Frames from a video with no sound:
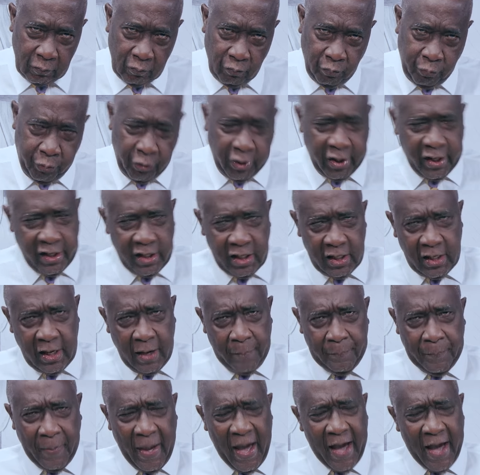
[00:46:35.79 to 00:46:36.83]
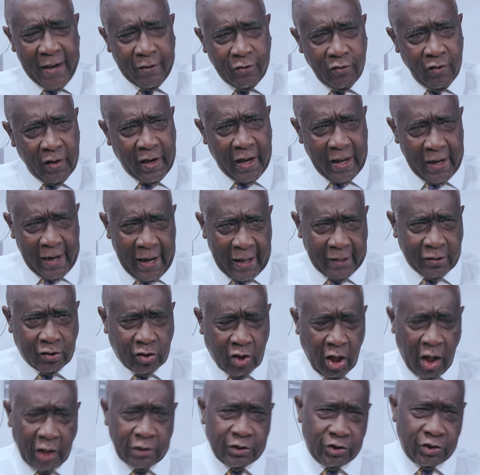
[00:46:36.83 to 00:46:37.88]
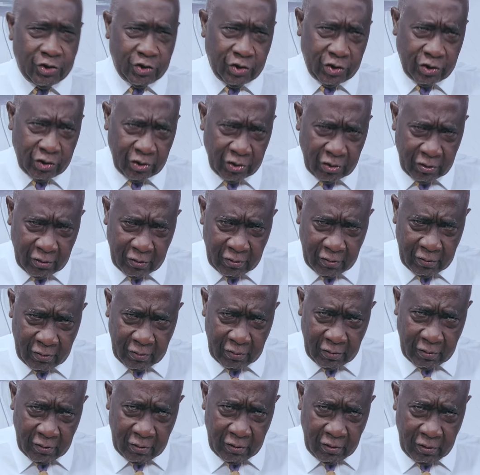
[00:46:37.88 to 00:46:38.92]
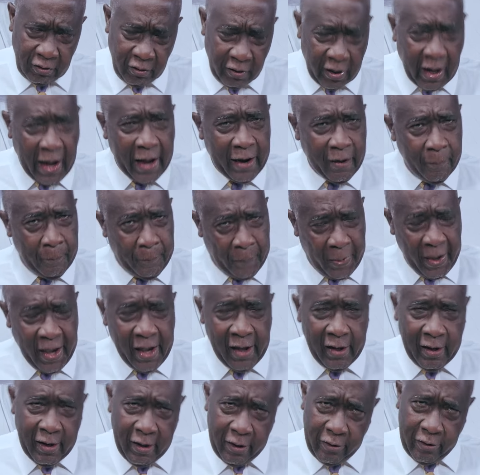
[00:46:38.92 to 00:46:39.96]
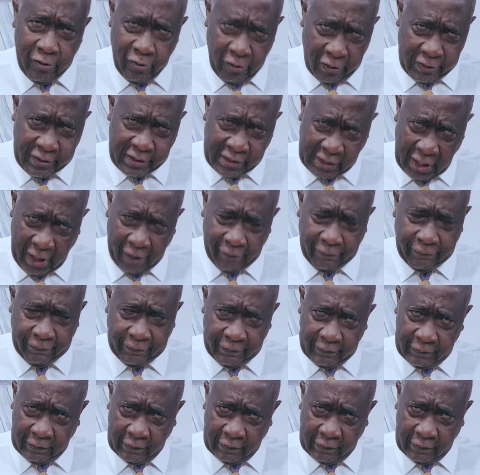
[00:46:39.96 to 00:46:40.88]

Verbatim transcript: Put it in a bank you cannot touch. You got to pay yourself.